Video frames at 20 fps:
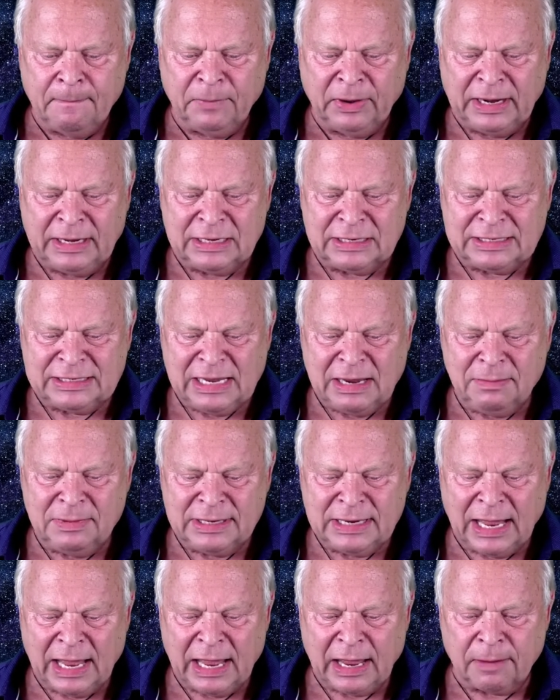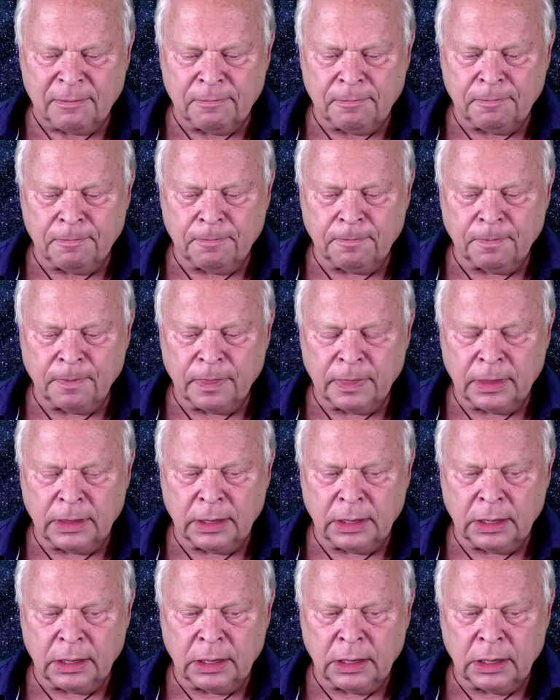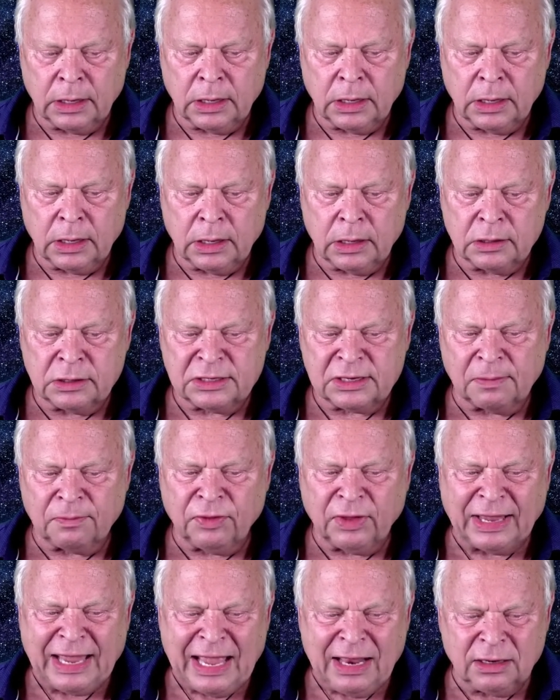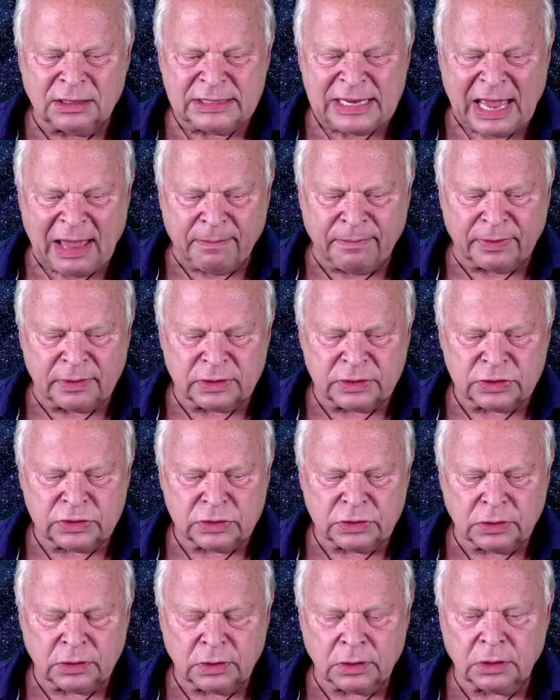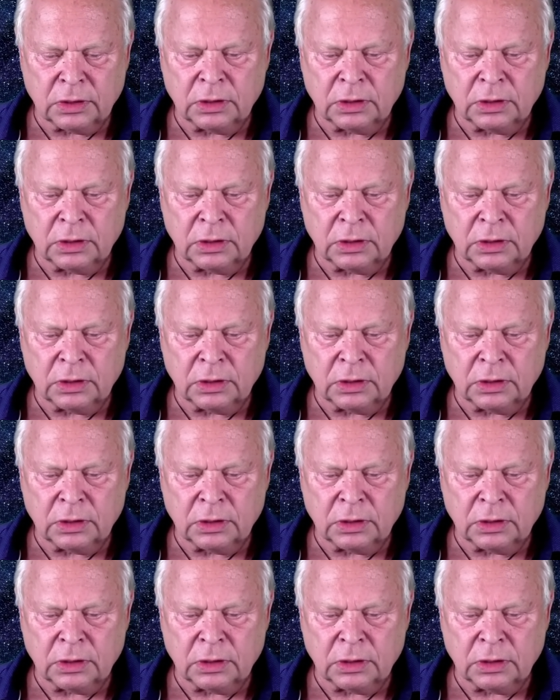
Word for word: but at the same time, something else happens.